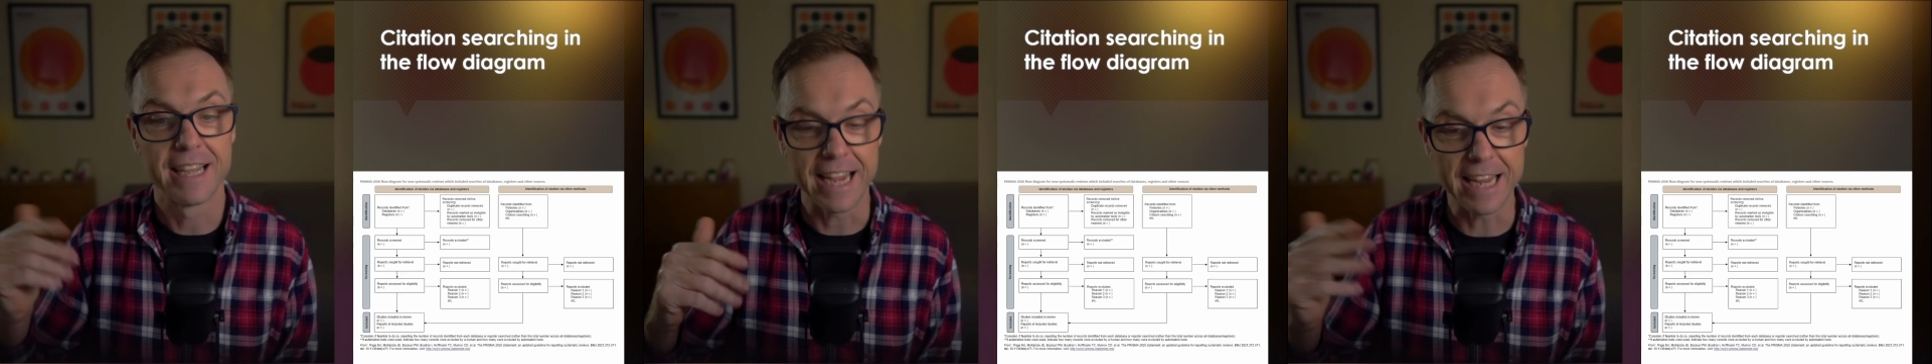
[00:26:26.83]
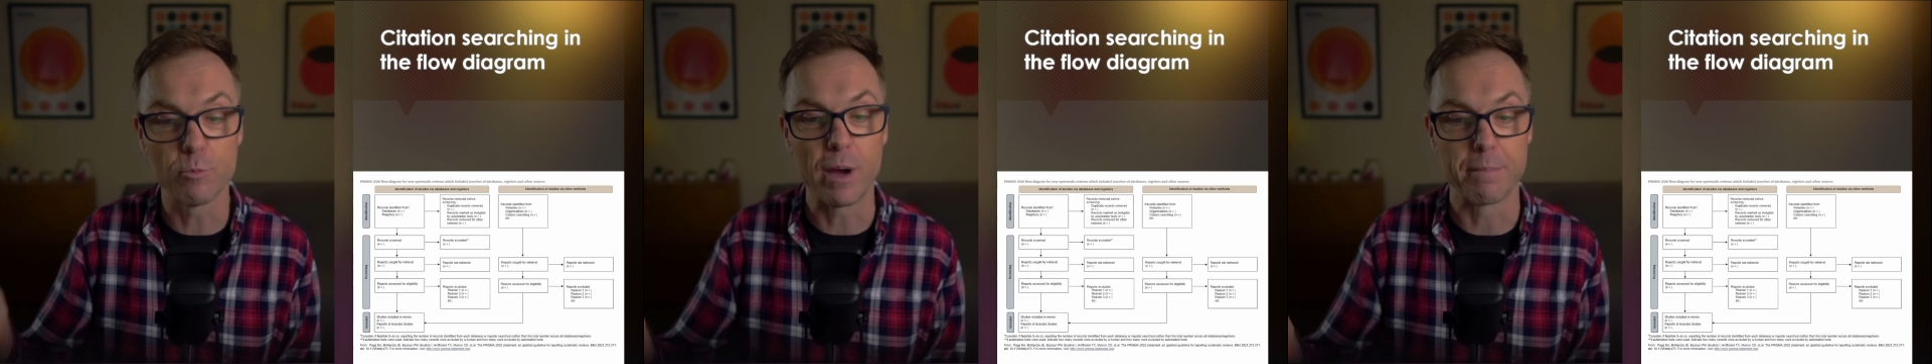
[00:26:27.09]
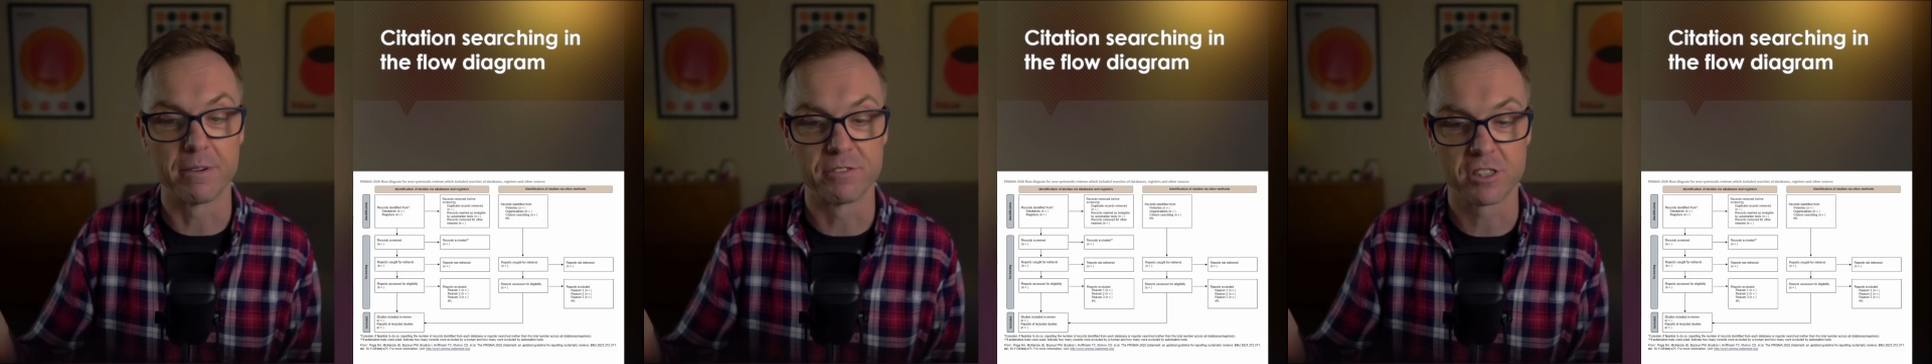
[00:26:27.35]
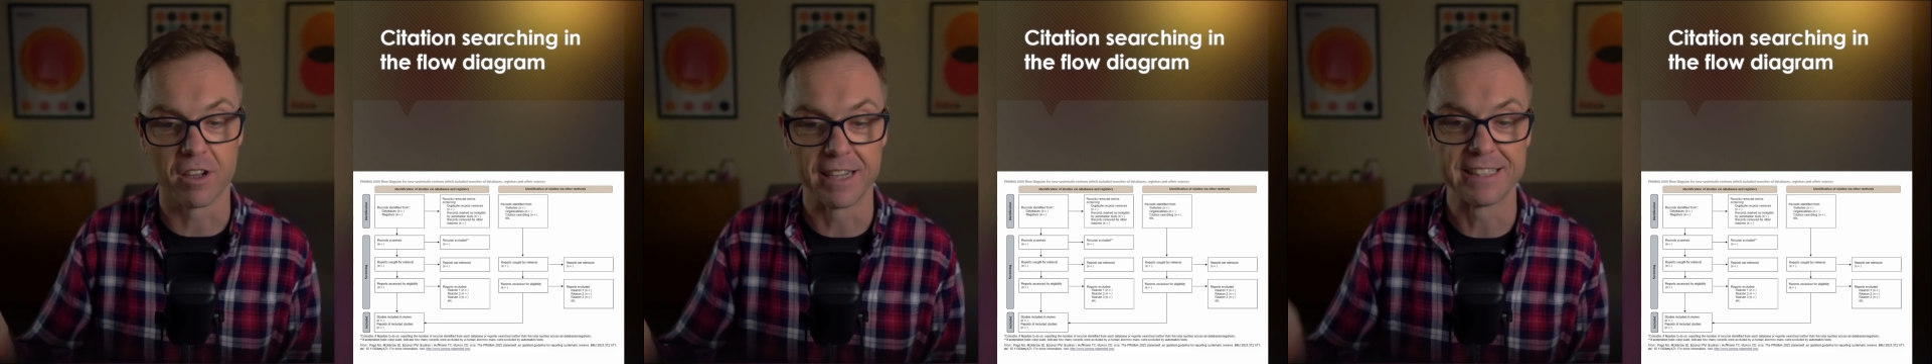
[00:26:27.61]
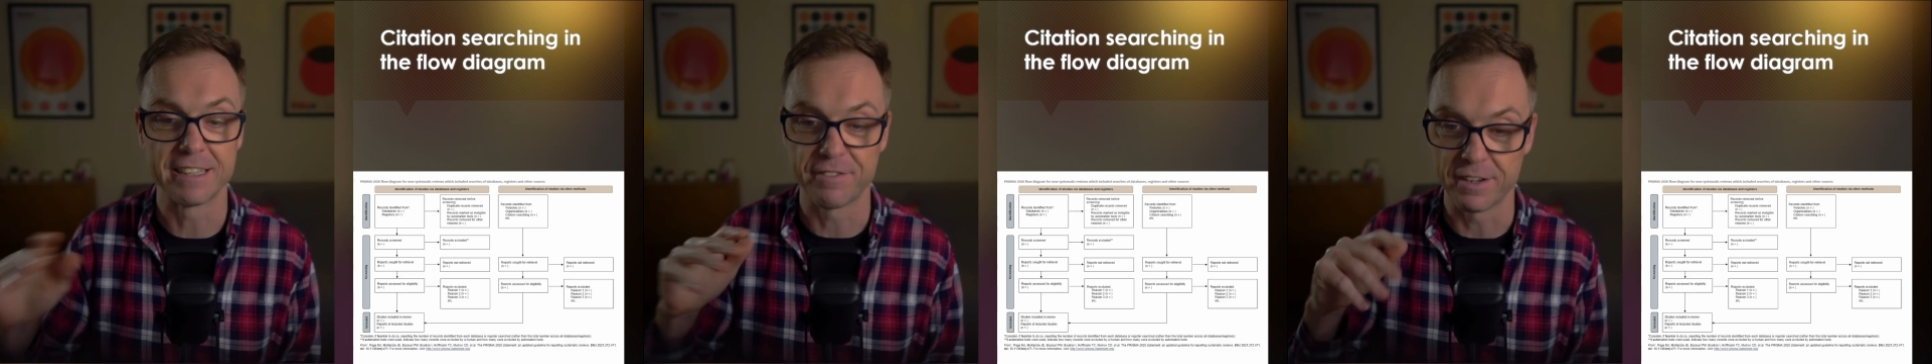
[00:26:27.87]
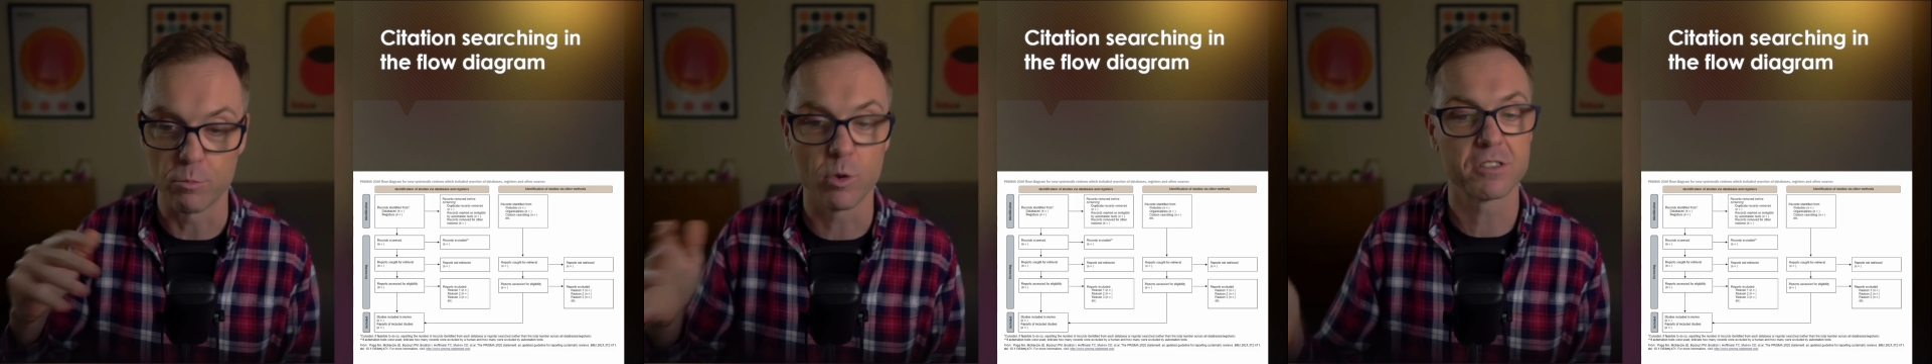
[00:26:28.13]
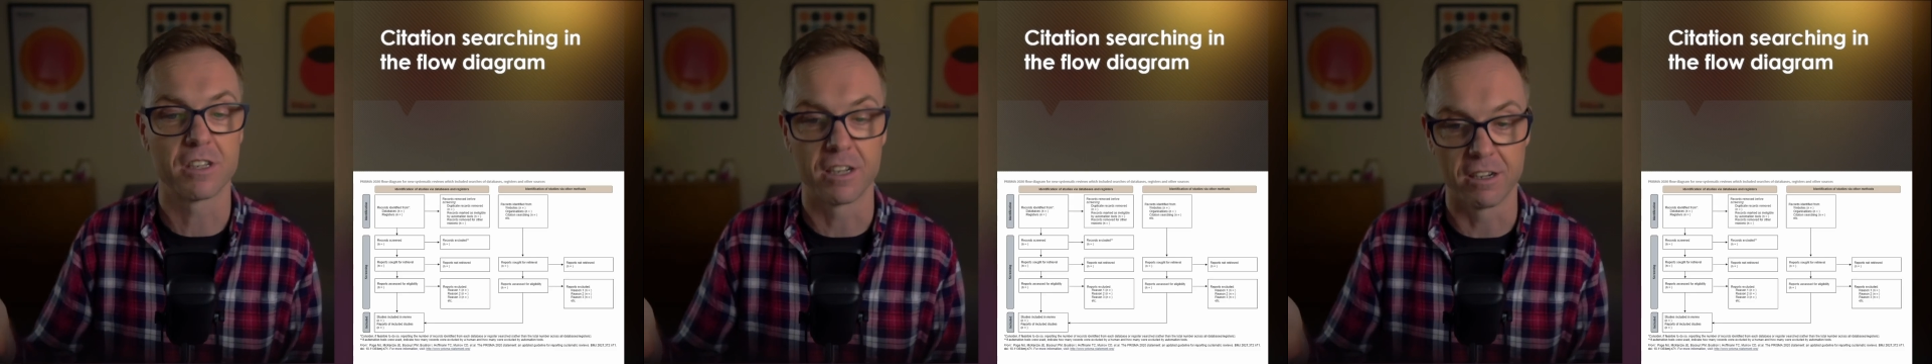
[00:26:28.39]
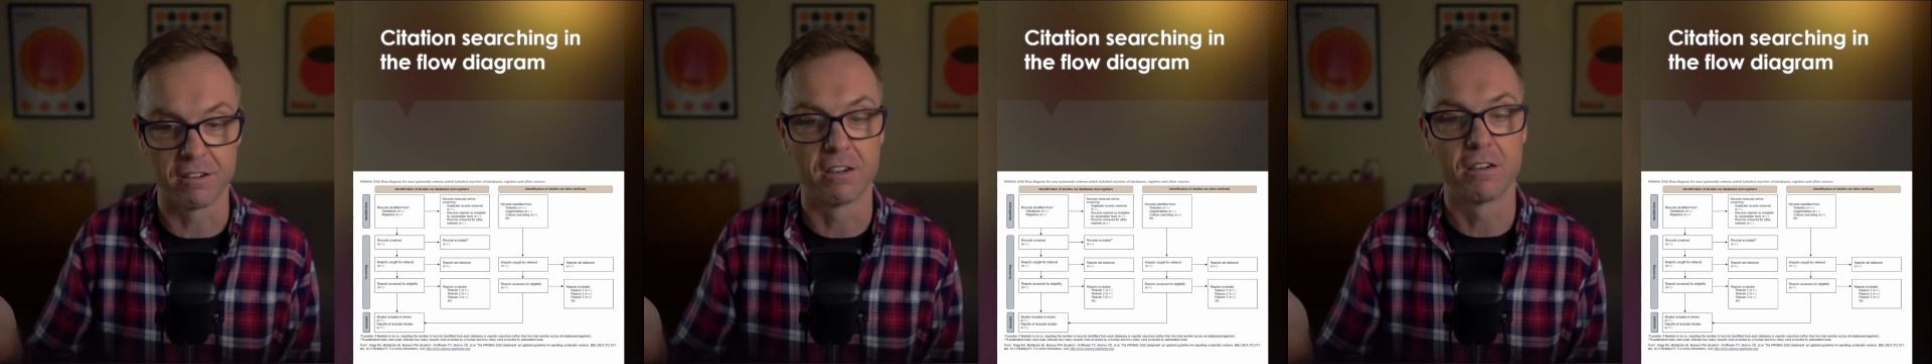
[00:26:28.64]
in Web of Science if it wasn't
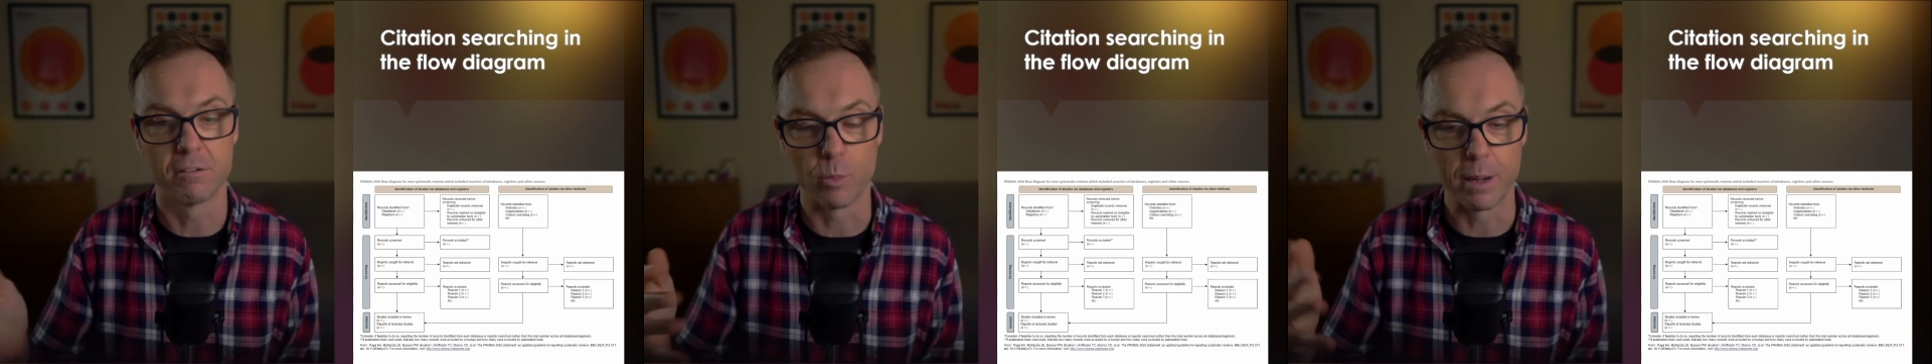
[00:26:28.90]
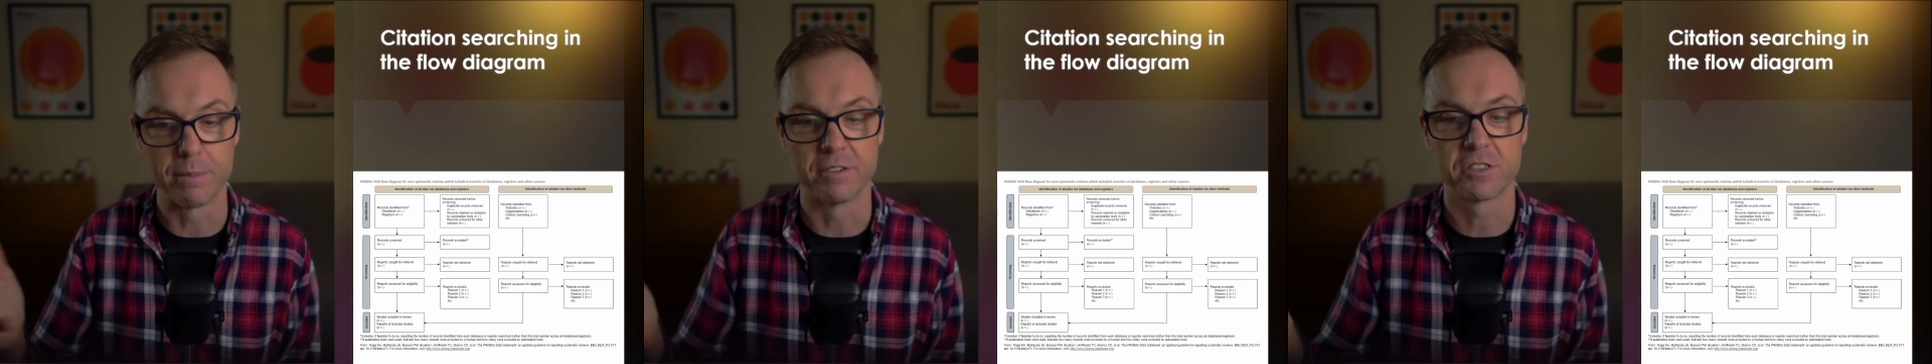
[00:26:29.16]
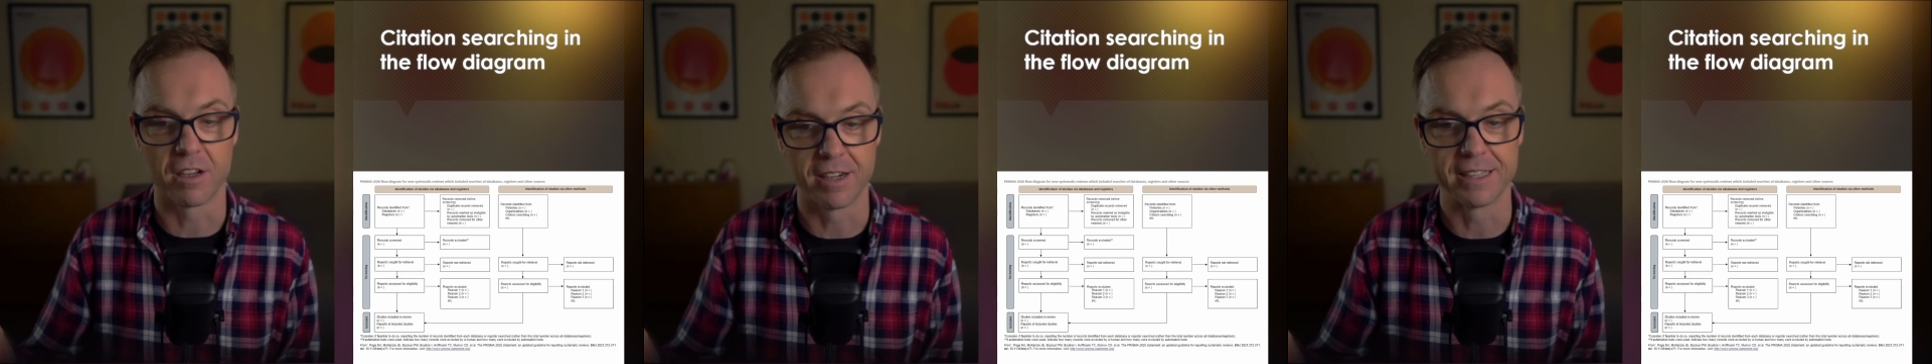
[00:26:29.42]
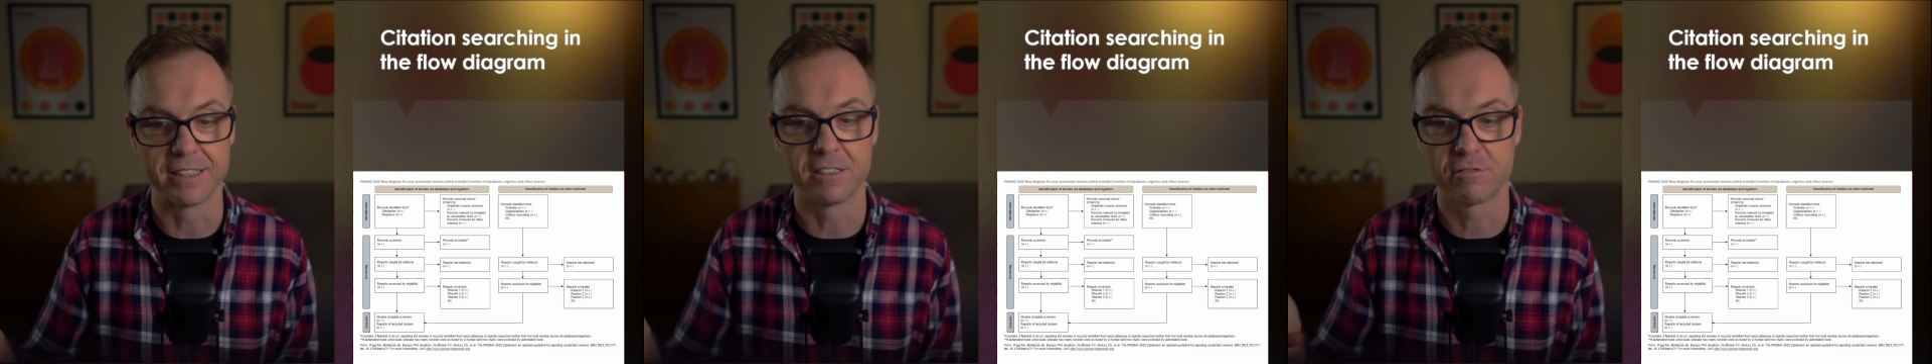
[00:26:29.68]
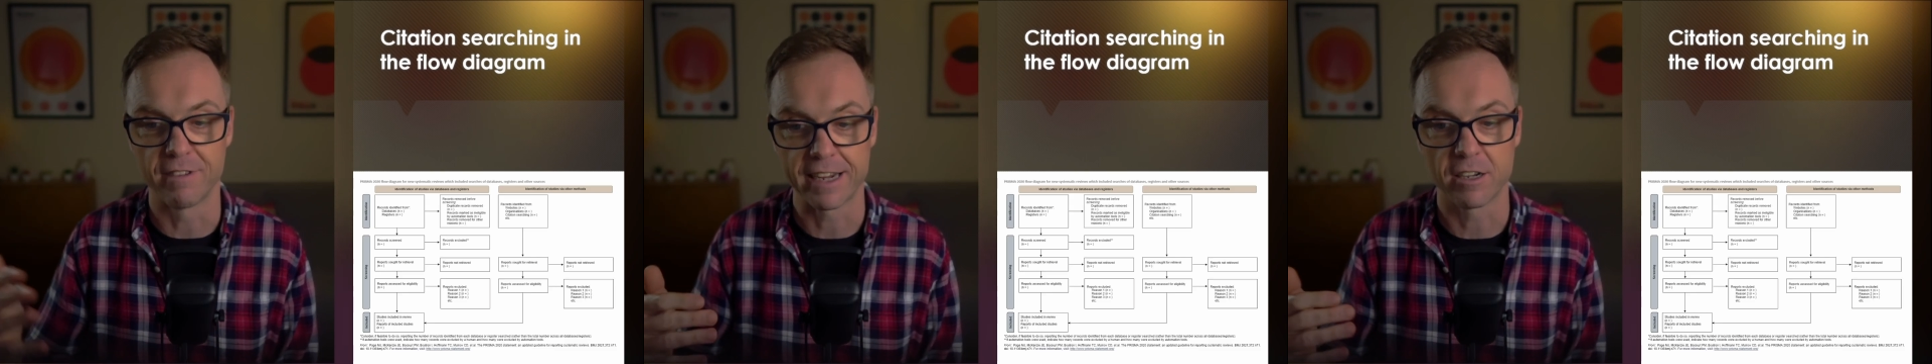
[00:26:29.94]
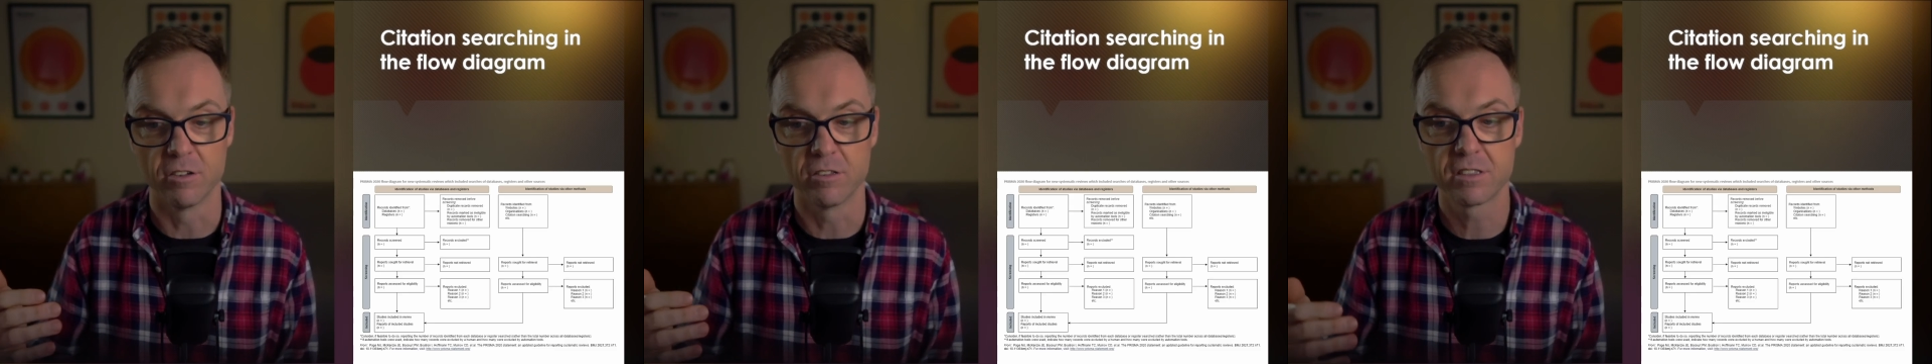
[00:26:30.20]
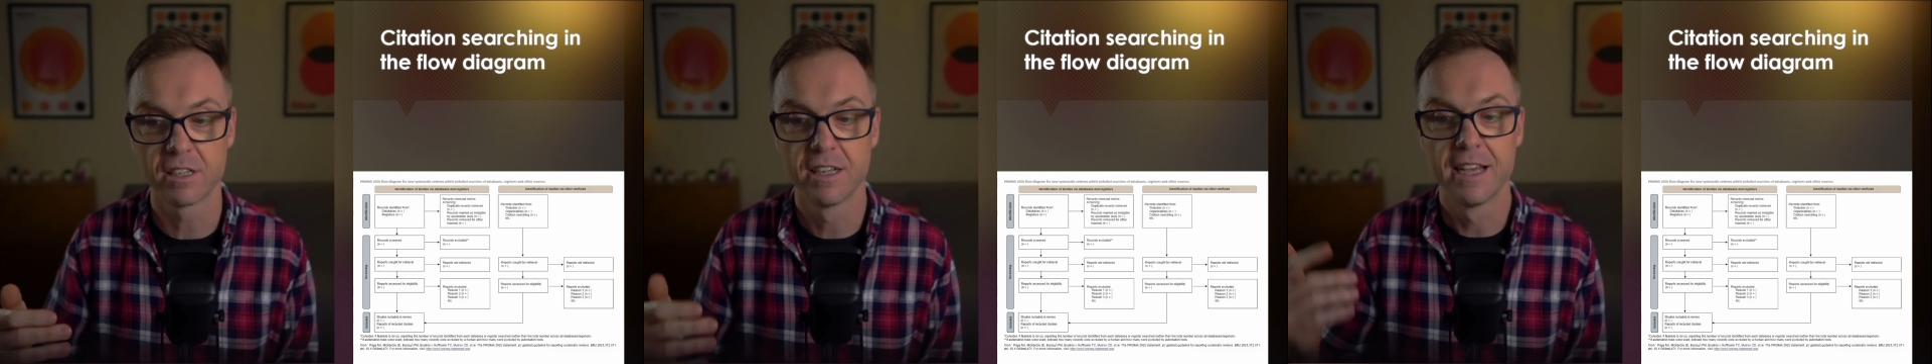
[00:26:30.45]
a Web of Science record